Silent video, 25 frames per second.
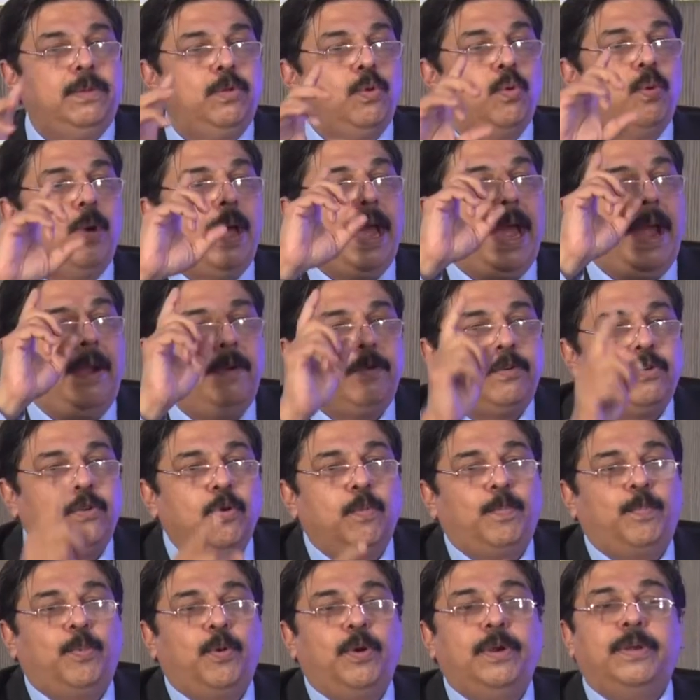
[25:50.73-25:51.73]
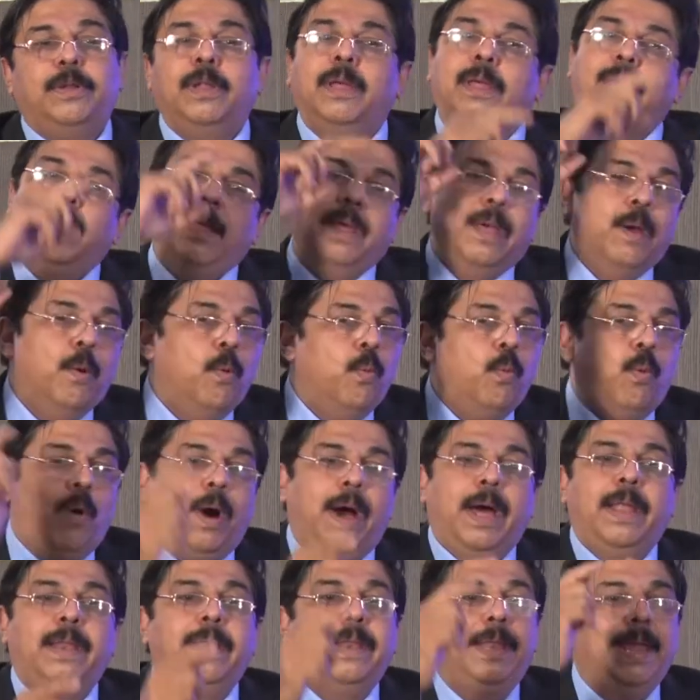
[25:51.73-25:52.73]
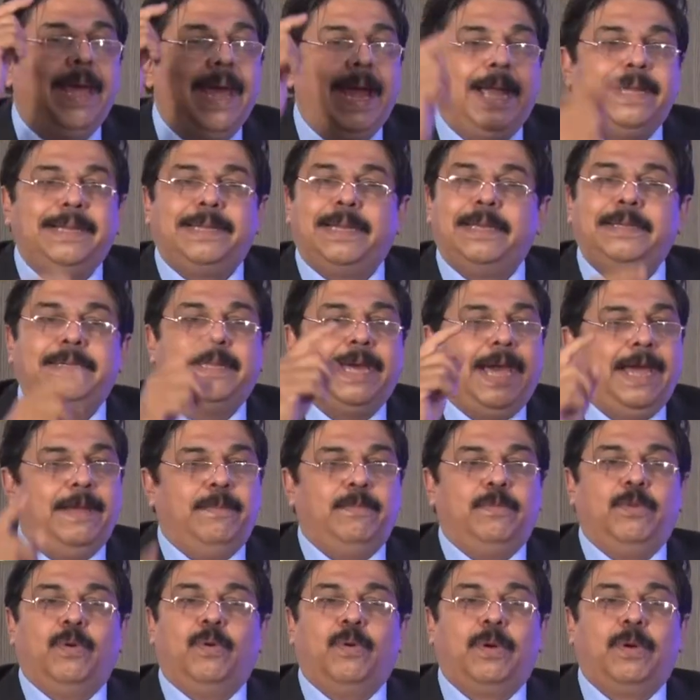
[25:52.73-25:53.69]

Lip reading: You have to put one at a time,